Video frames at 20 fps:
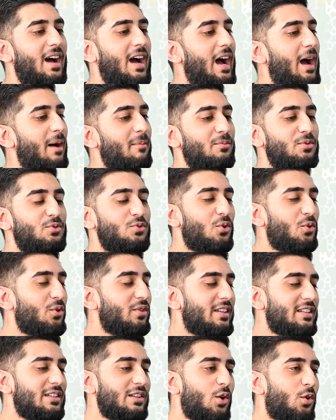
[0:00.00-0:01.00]
I'm sure
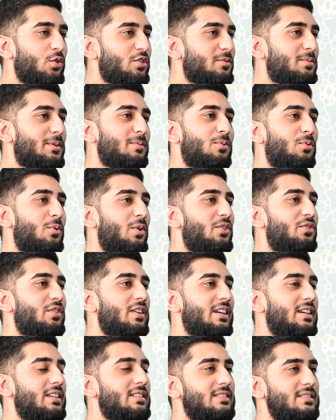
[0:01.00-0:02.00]
there's loads of people wondering,
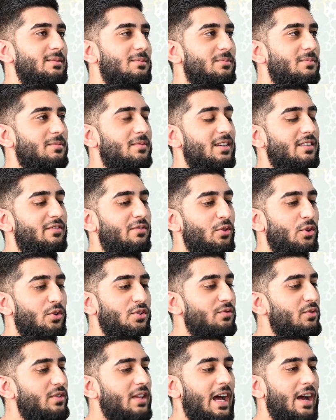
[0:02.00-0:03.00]
because for those
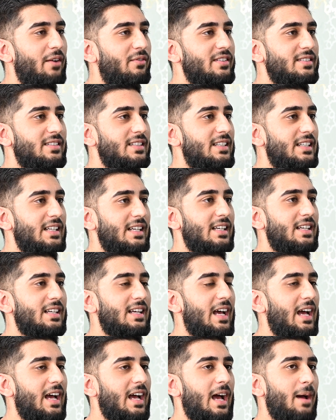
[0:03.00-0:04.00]
of you that haven't seen it,
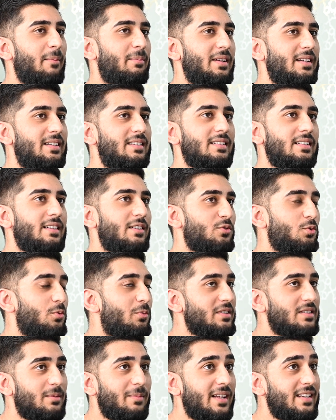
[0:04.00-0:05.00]
Abid is
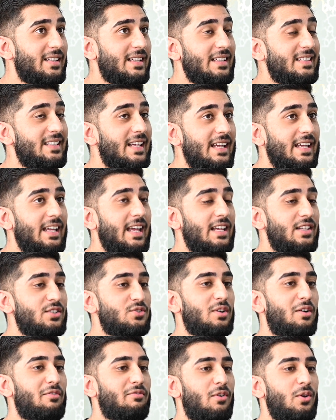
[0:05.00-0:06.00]
almost about to hit 10k
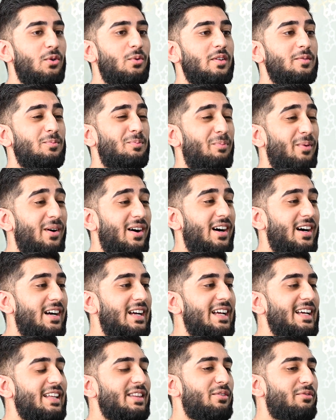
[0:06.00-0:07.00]
Instagram followers, but
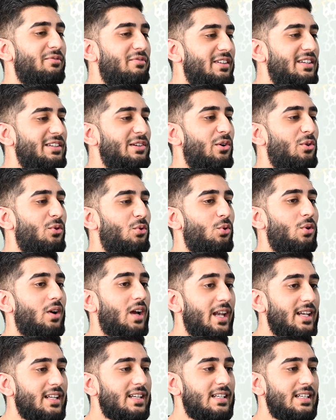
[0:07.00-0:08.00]
the video
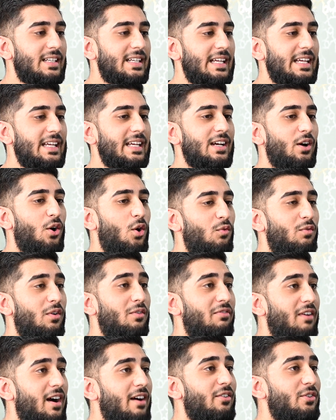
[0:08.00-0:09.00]
organically hit over
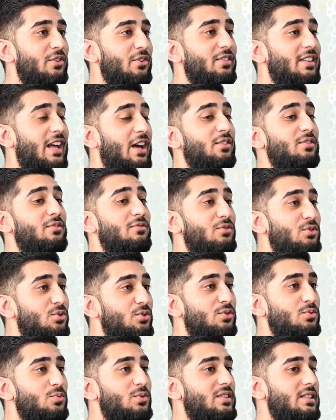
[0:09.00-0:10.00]
500,000
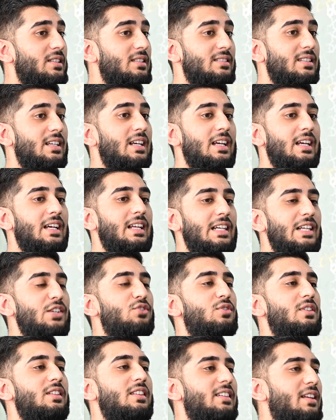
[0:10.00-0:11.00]
views, which is
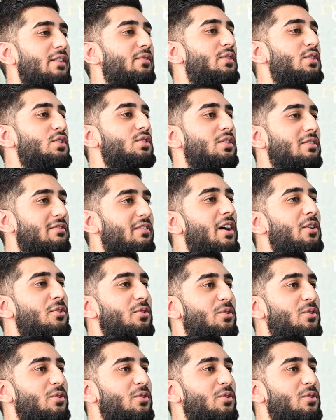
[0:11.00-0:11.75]
literally the definition of viral.